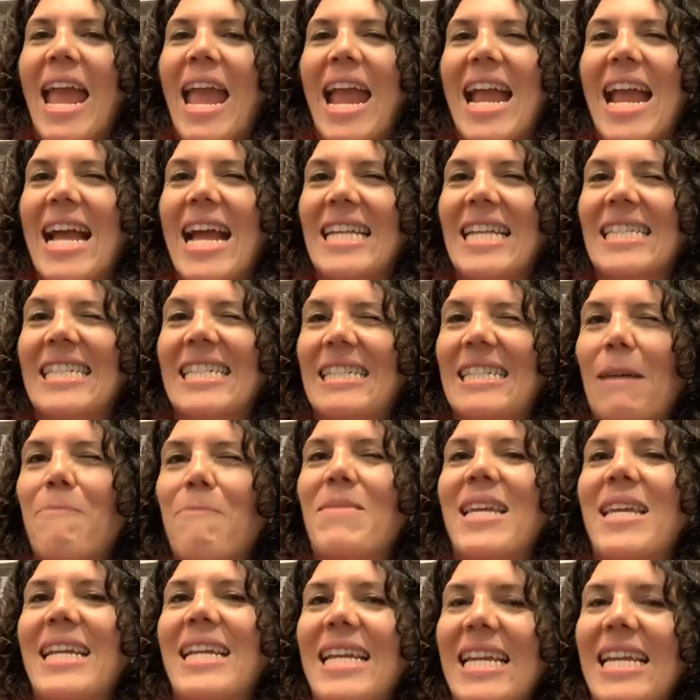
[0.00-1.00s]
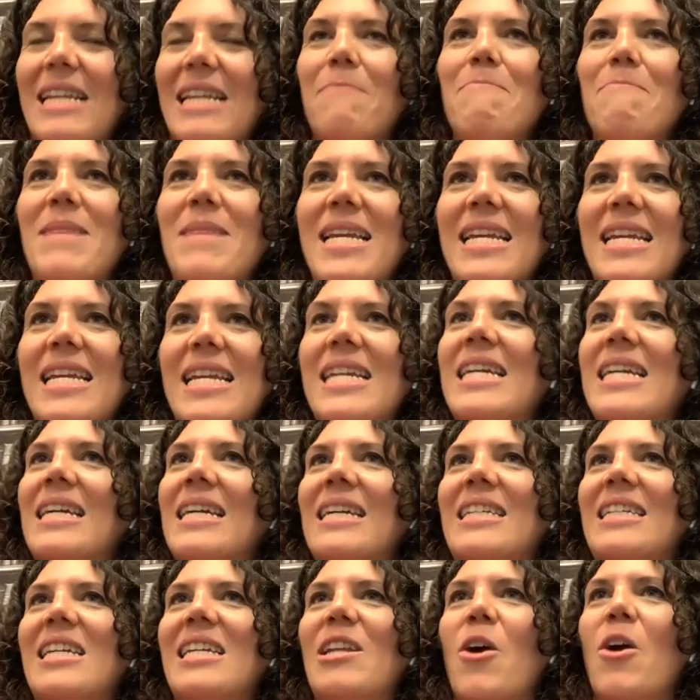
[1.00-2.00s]
And something in me,
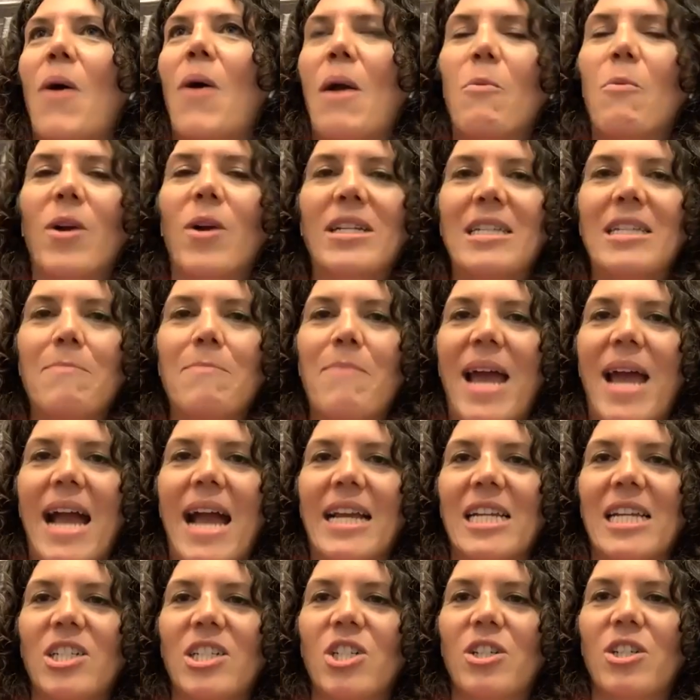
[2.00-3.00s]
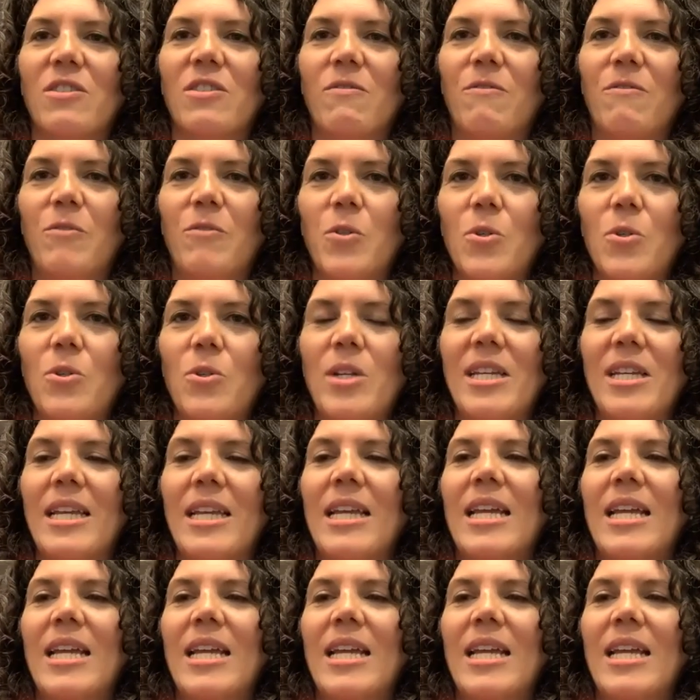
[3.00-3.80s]
I worked in packaged food.